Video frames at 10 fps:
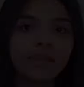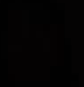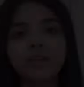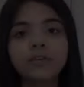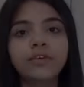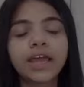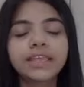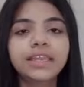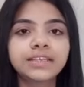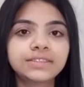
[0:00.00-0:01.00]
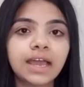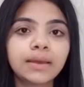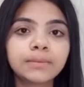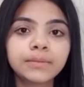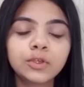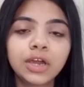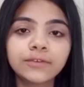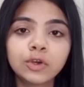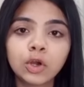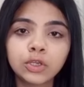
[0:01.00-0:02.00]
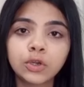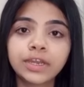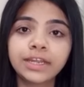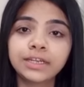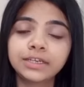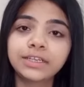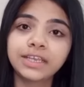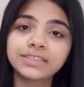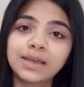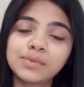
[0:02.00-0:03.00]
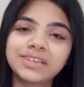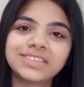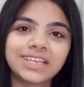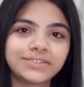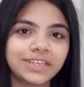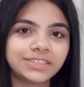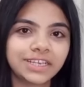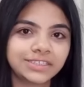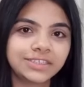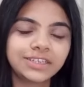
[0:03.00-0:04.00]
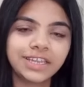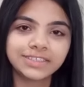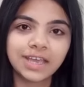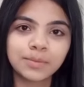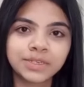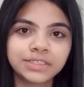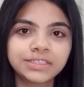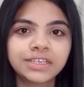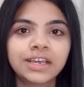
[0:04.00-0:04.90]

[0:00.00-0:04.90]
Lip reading: In your final exam, you have got your internal examiners as well as the external examiners.